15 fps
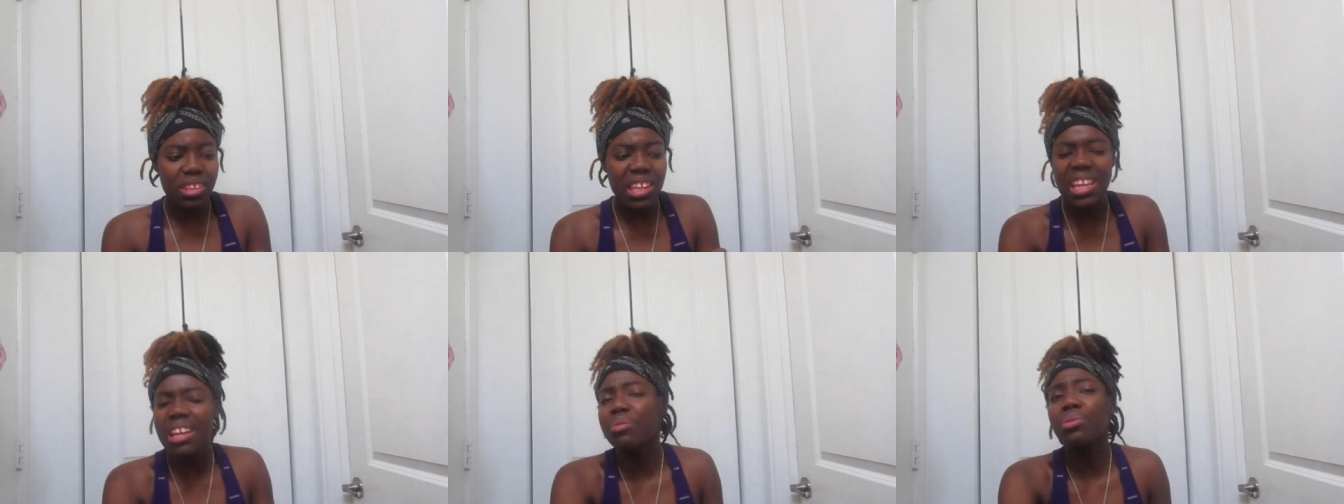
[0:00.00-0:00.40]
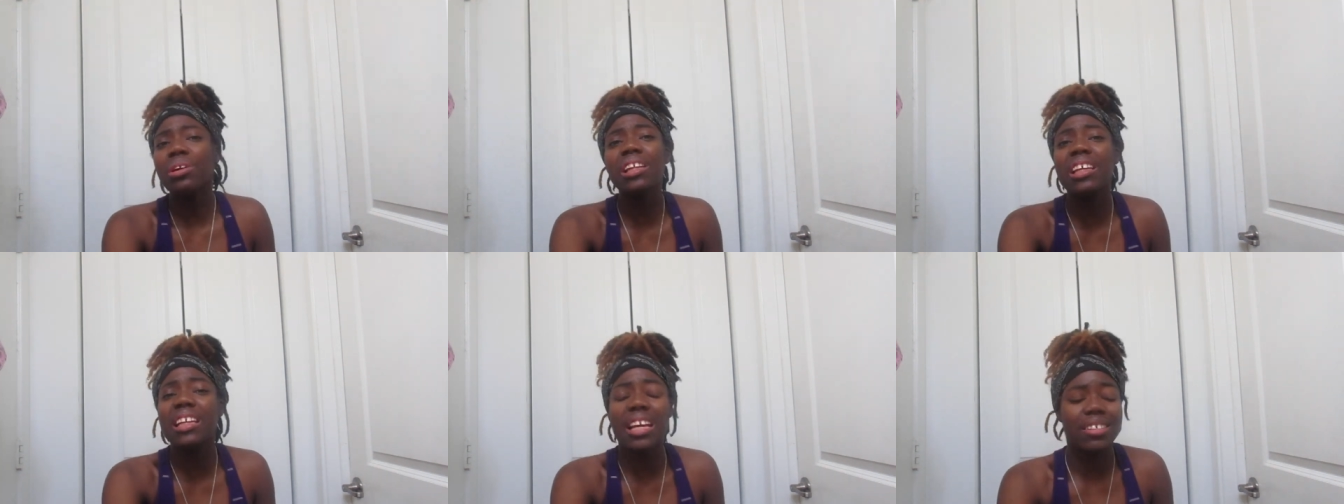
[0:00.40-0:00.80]
And
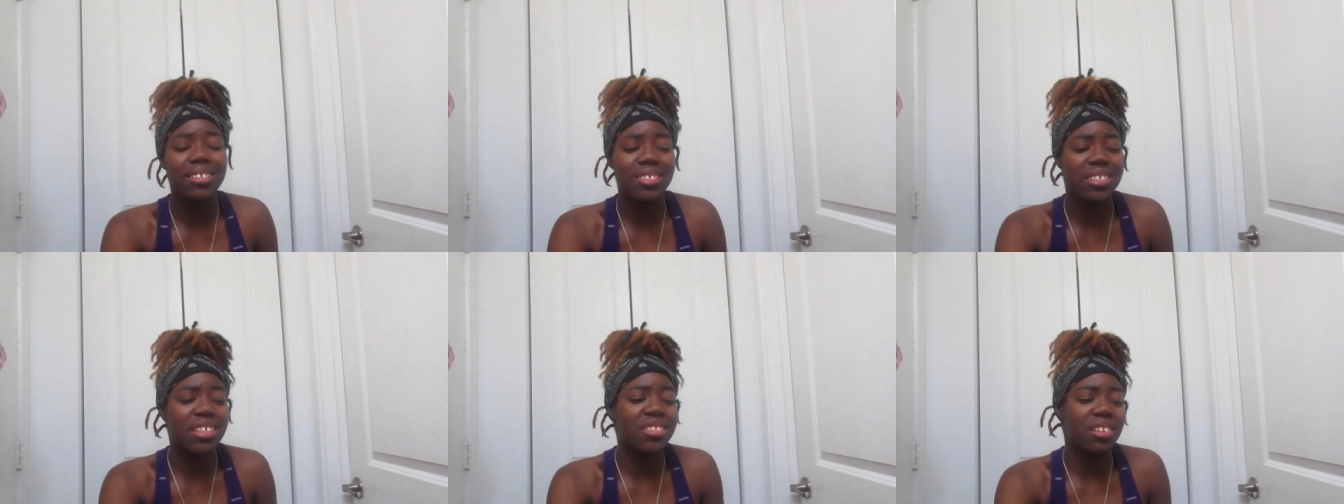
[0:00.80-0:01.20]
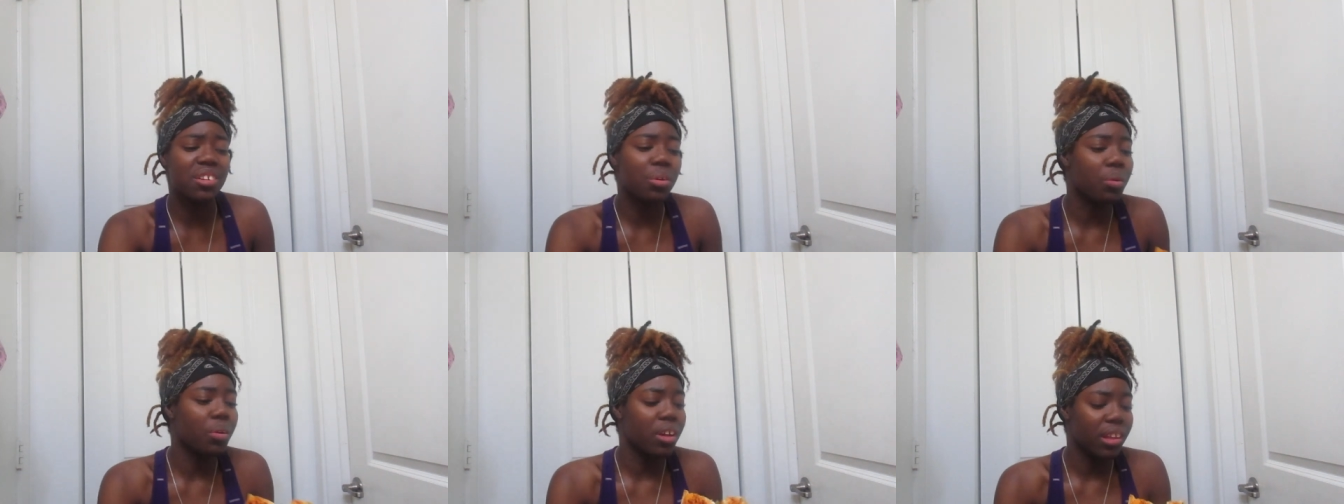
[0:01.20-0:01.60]
really that just gets
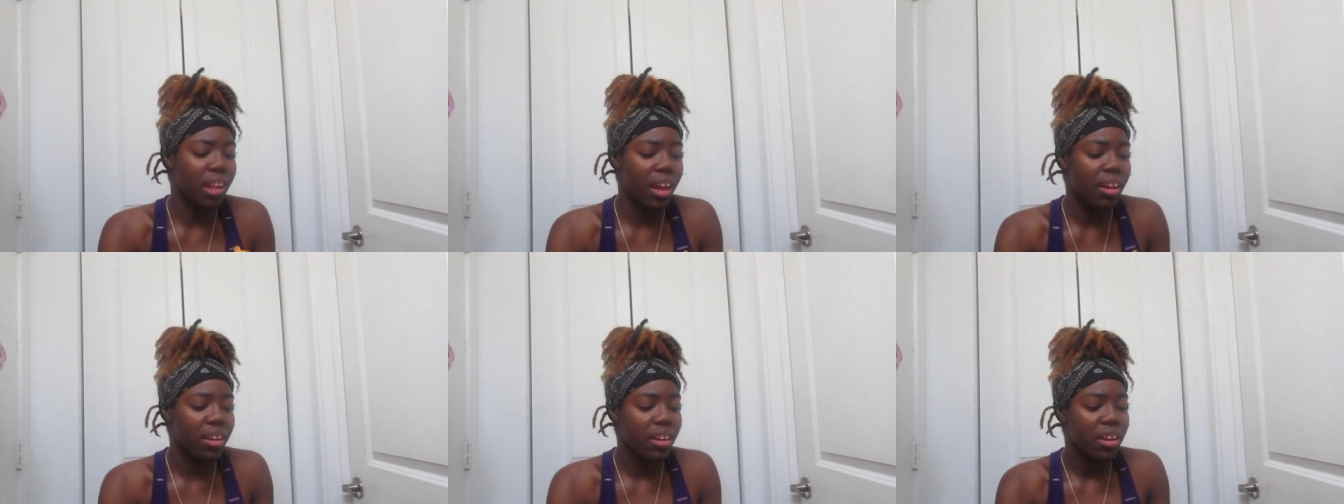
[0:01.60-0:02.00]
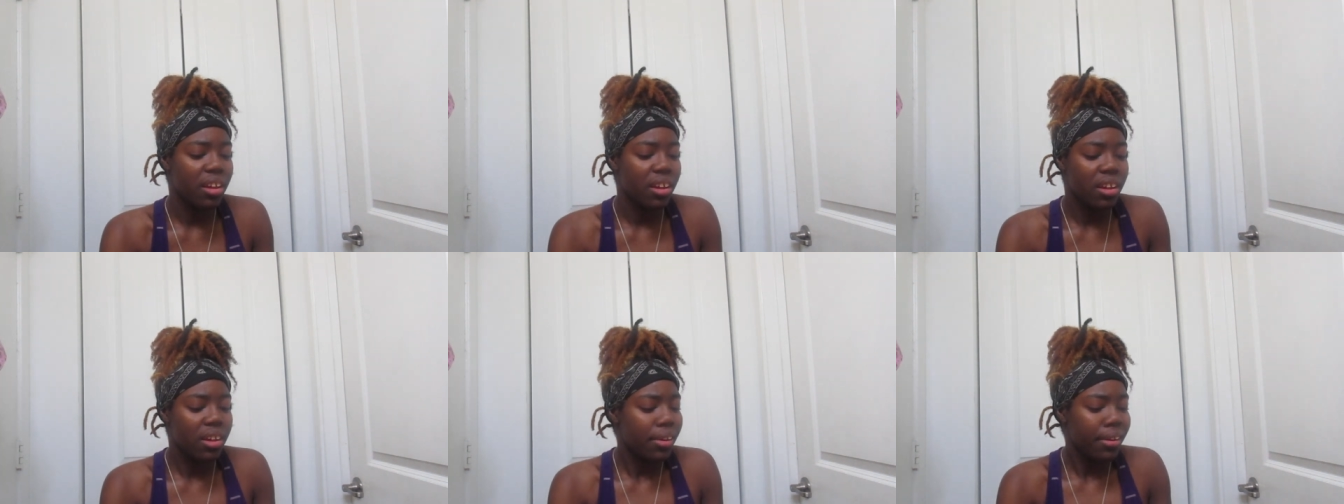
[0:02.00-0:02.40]
annoying. Like
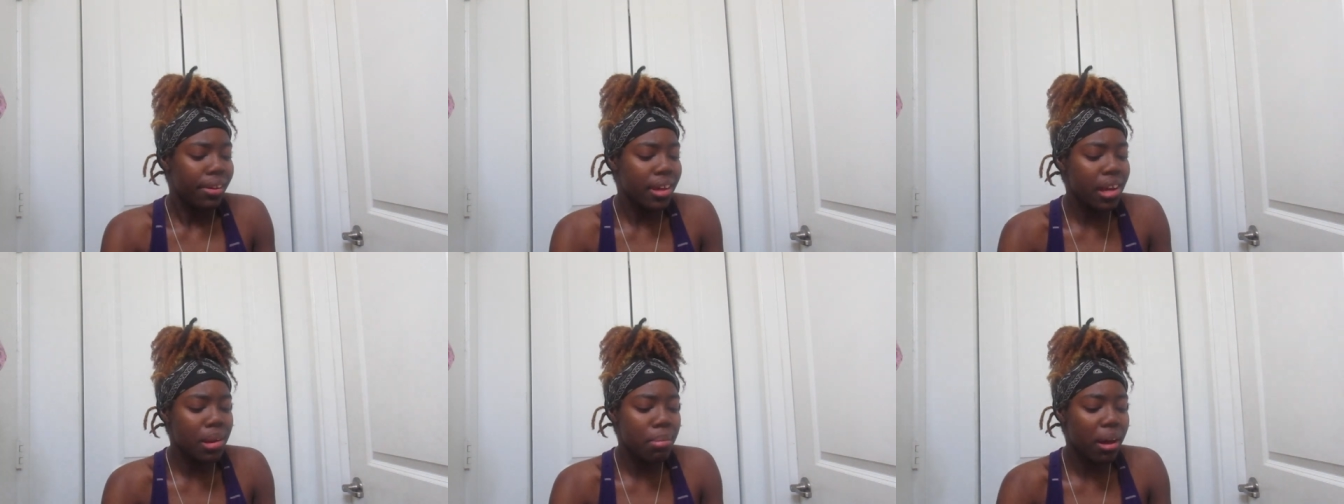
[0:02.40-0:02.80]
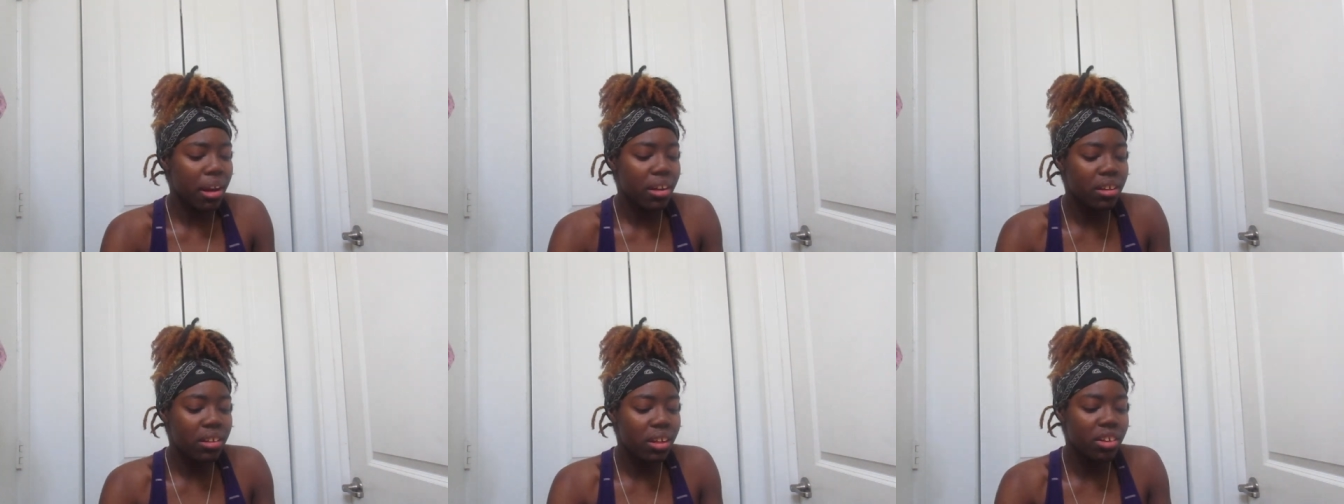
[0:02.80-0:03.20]

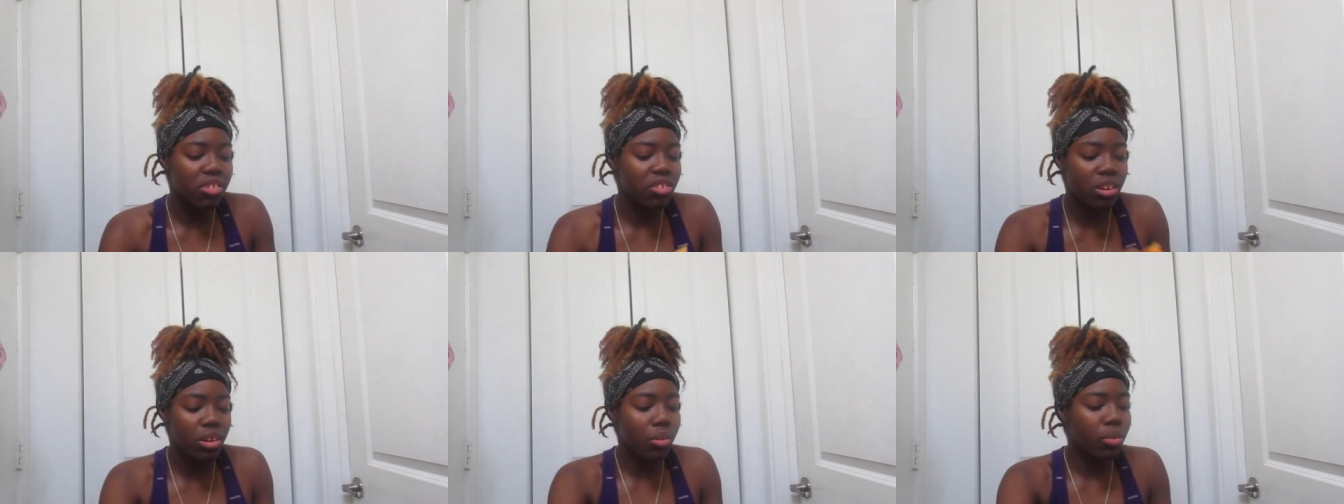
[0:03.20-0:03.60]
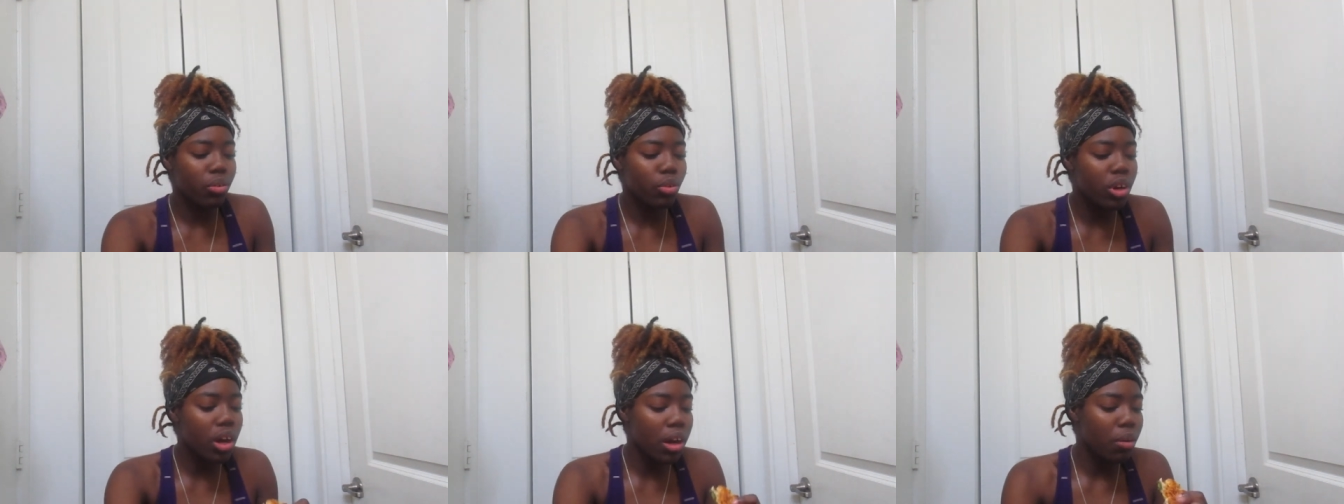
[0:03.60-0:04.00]
anybody in general,
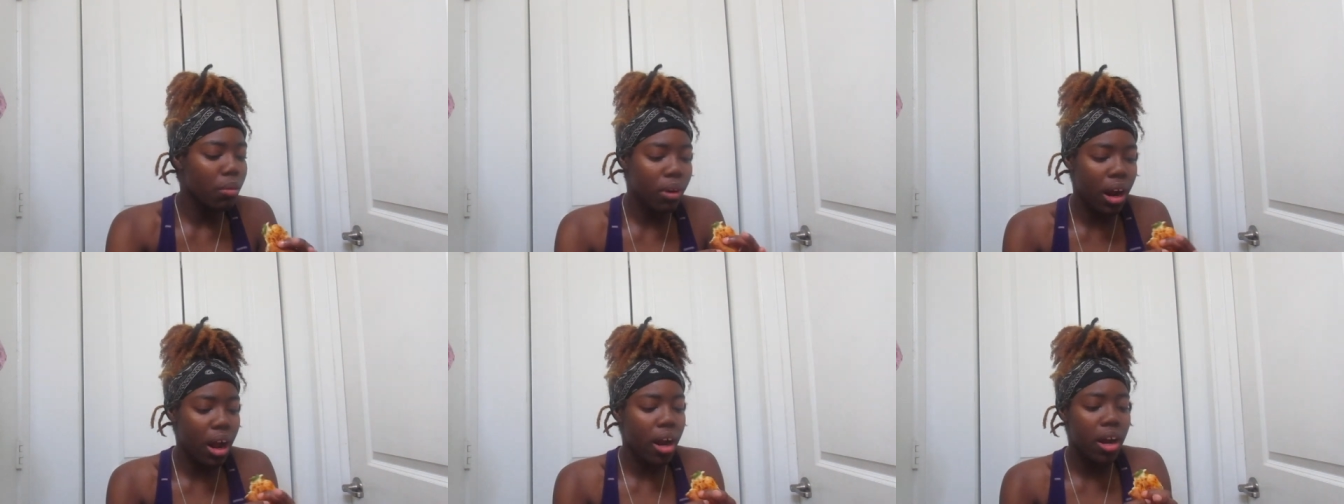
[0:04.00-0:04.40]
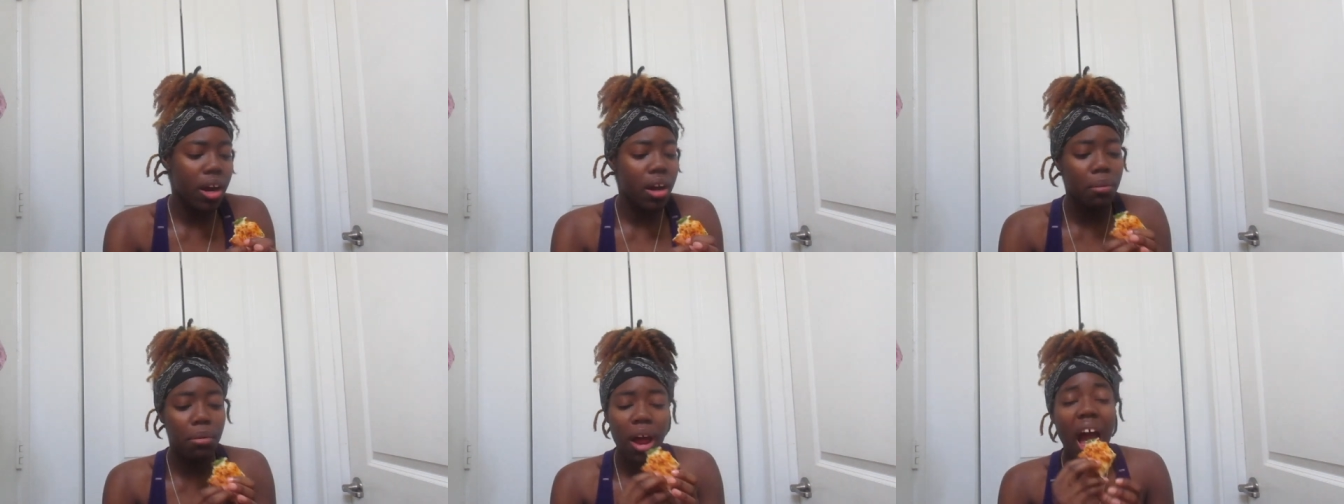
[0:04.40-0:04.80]
you come to where I
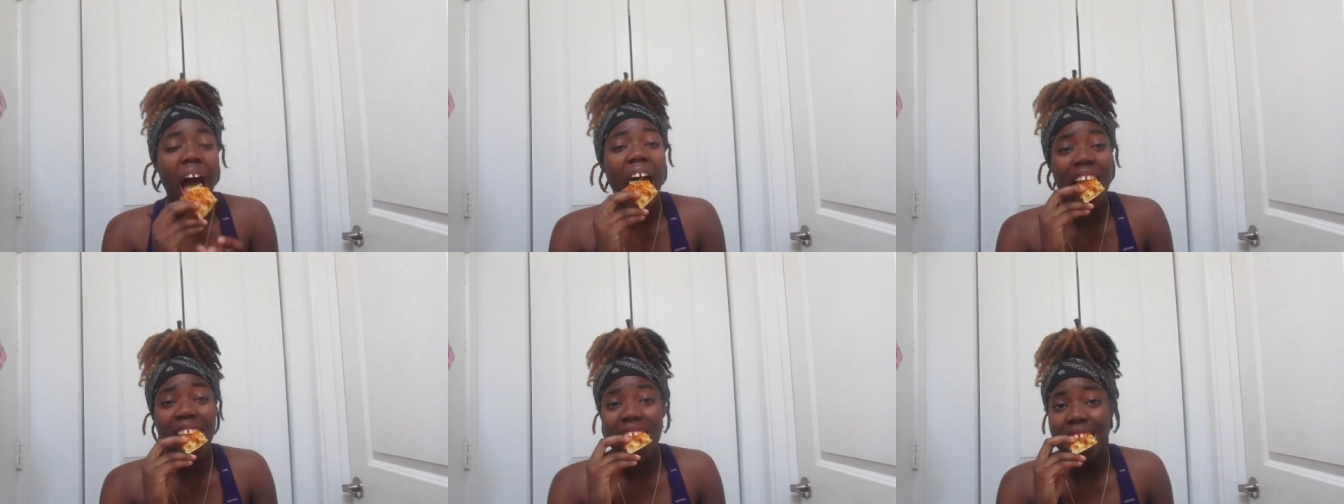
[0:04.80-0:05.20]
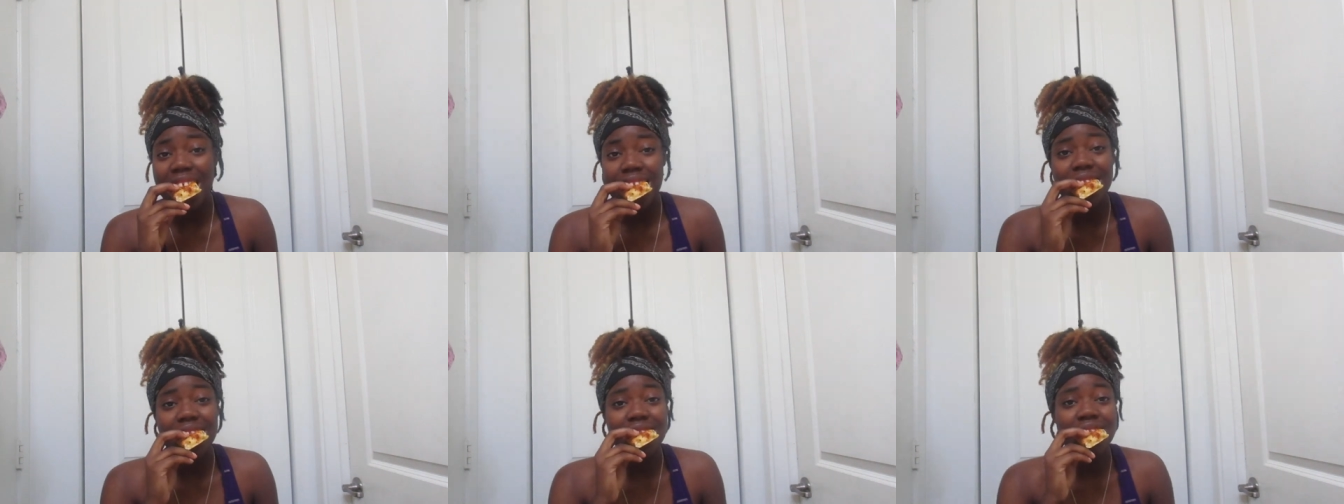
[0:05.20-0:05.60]
come,
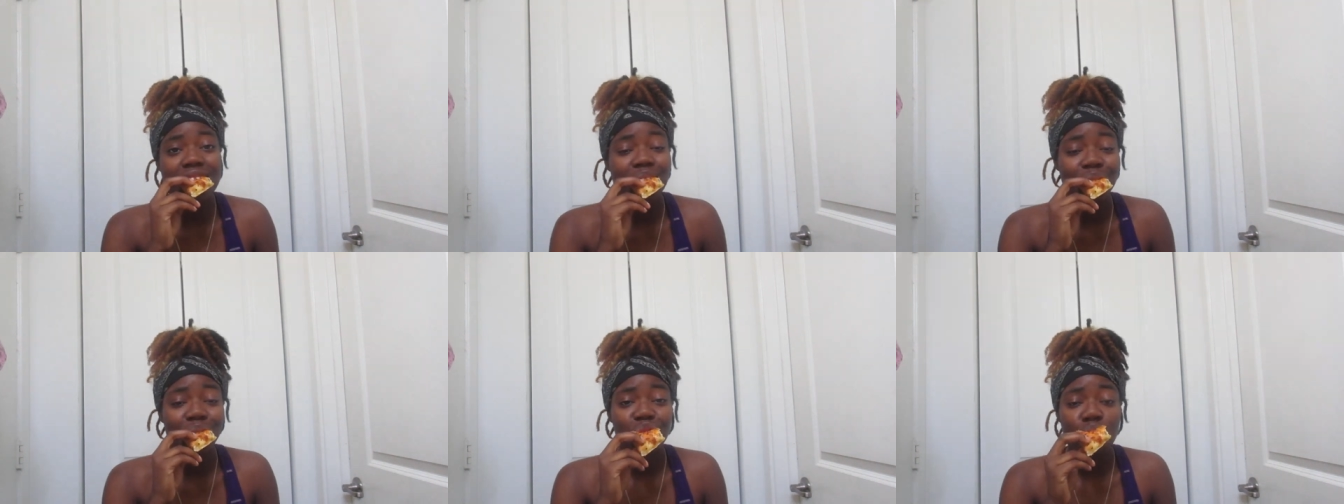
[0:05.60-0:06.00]
clock in,